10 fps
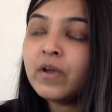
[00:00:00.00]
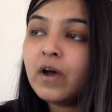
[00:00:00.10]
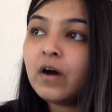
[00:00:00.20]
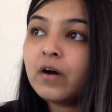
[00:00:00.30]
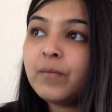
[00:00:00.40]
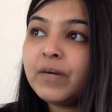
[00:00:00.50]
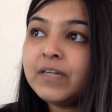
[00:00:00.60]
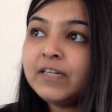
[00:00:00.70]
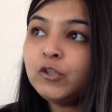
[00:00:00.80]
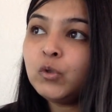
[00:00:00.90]
But
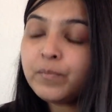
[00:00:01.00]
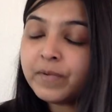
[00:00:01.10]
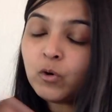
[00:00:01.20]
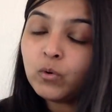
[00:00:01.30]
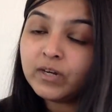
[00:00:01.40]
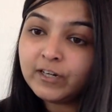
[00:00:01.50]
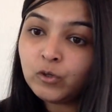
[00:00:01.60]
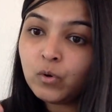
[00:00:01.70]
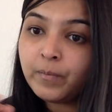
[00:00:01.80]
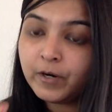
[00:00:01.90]
they took me only
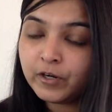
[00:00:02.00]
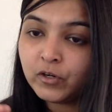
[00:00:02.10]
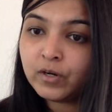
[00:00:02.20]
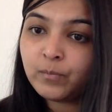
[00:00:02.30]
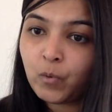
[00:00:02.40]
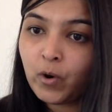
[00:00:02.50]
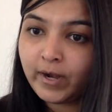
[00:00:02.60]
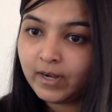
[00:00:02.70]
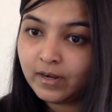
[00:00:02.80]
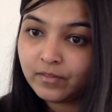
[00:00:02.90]
to a particular
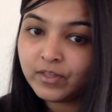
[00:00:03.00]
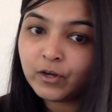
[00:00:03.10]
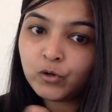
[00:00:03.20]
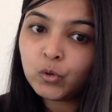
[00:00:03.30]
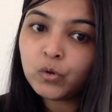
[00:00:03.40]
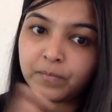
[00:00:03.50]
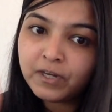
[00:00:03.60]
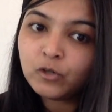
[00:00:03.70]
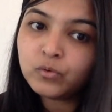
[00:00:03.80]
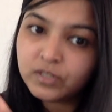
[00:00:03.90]
point. They took
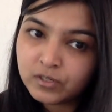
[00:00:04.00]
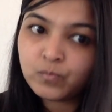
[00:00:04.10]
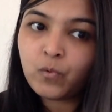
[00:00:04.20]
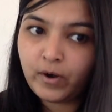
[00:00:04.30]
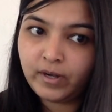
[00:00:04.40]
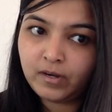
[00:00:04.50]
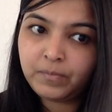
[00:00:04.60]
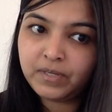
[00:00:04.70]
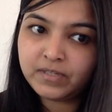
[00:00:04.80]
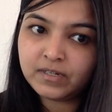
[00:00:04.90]
me to this point,
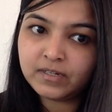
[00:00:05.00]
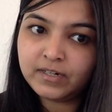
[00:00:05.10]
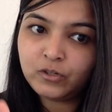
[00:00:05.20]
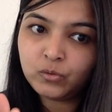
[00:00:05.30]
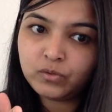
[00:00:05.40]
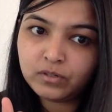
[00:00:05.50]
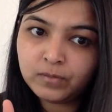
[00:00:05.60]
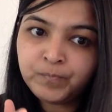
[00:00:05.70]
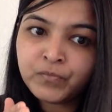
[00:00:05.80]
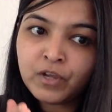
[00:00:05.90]
basically to the
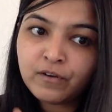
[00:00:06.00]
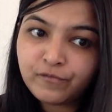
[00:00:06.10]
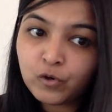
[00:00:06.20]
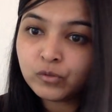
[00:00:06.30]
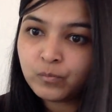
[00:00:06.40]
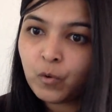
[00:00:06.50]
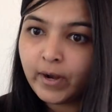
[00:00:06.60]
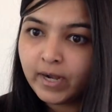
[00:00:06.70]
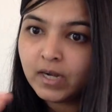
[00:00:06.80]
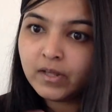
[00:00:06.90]
fourth
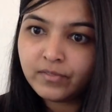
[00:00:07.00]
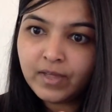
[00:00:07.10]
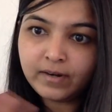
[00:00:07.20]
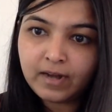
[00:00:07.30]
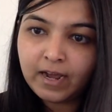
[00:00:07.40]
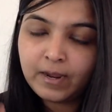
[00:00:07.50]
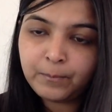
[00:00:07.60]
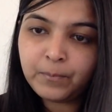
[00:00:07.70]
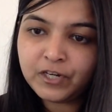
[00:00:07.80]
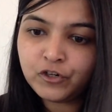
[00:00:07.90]
point that I
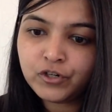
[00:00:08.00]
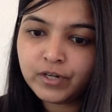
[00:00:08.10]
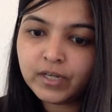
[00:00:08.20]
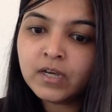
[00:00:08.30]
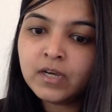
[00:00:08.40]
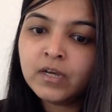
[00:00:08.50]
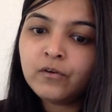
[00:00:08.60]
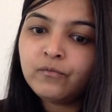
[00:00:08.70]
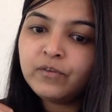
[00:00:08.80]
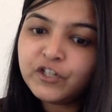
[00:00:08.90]
am mentioning,
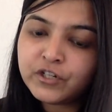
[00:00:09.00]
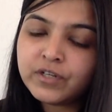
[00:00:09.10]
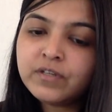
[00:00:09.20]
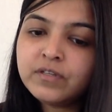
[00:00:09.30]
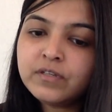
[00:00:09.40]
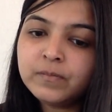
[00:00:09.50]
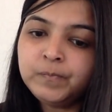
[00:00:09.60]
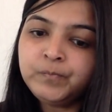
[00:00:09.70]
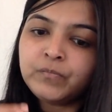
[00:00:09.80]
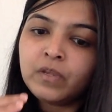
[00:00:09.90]
which is
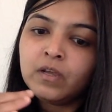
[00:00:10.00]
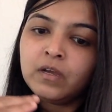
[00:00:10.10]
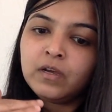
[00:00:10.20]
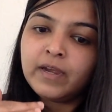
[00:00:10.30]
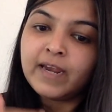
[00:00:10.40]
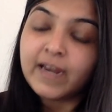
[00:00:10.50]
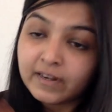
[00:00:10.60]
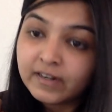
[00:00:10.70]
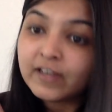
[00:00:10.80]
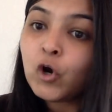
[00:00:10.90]

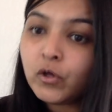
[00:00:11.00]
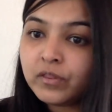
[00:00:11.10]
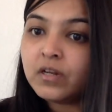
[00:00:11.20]
hating on the